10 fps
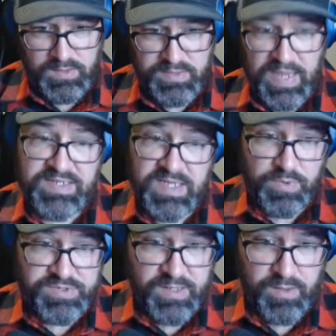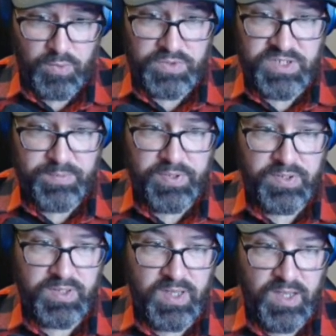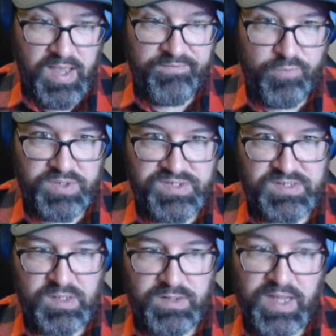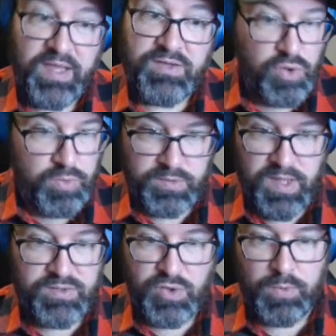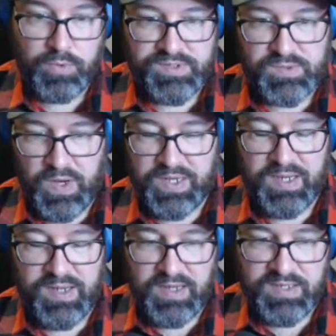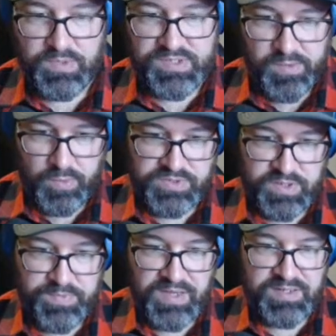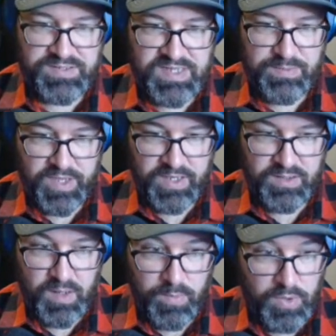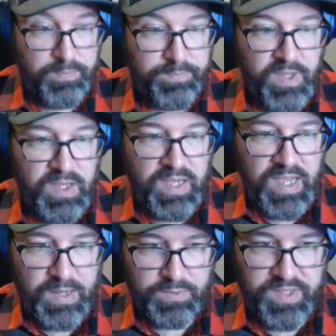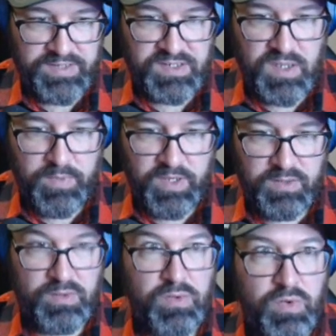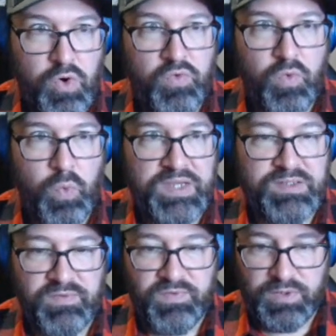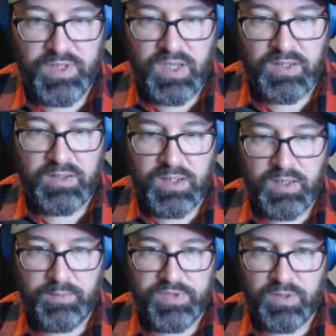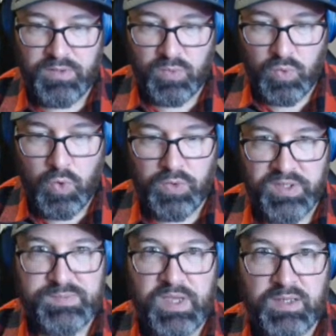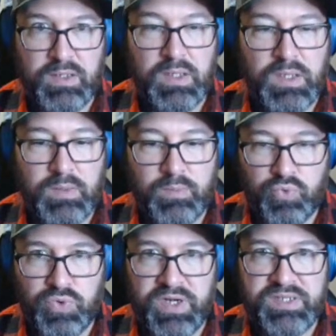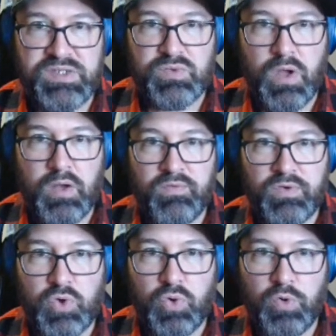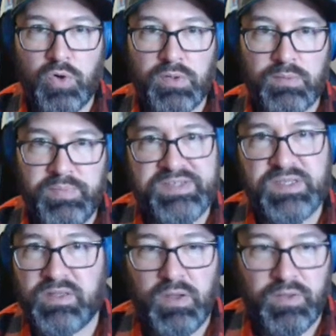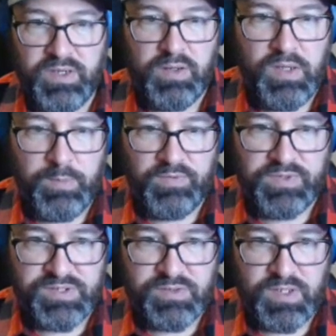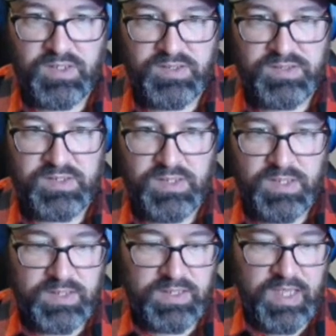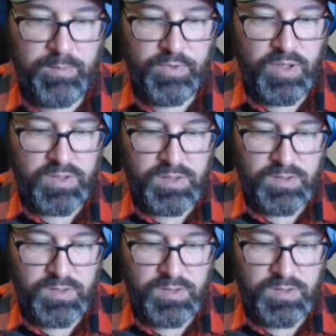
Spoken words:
19% ownership at 4,600. I like Tolbert. I think Tolbert looks great at 19% ownership. That does seem like a number I would like to come in overweight to the field on. The role has been pretty strong for Tolbert basically all year. I mean, if we just look at his game log,